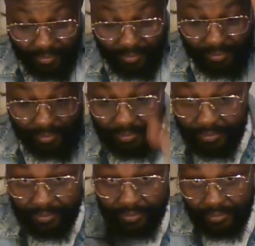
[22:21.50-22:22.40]
That is
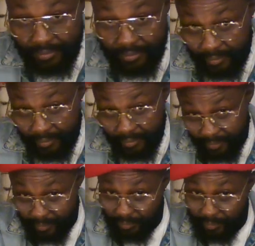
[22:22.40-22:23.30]
why I come
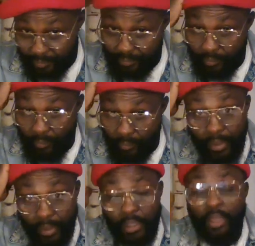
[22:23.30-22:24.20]
from where
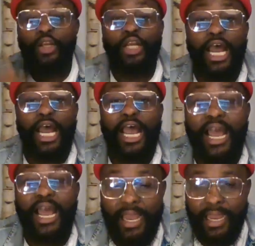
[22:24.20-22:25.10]
I come from.
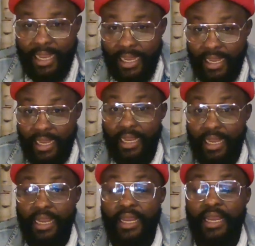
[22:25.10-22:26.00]
That is
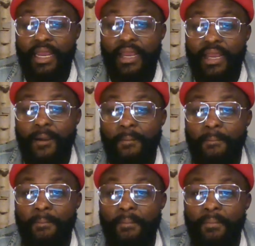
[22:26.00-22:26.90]
why I come from
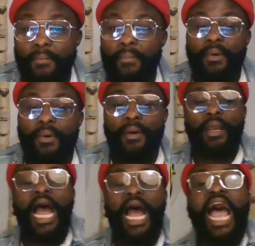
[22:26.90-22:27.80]
the family that I come
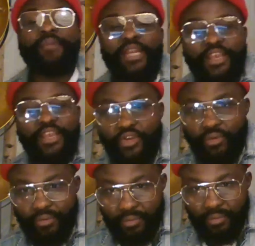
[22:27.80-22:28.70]
from. I believe you.
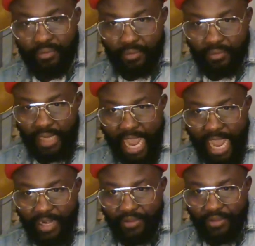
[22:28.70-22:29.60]
I that
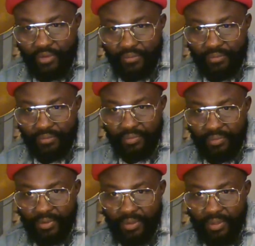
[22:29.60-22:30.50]
believe Biafra you. May
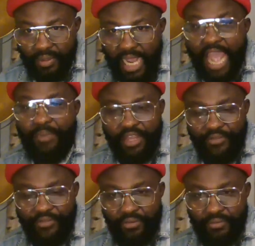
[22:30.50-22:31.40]
come. I believe
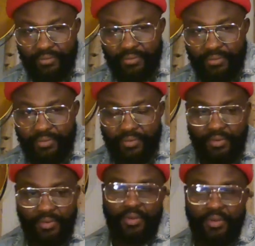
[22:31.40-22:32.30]
you. Any other thing
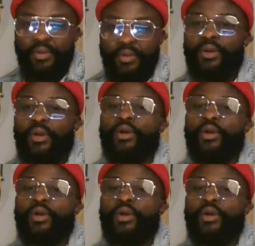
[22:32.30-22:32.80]
is failure.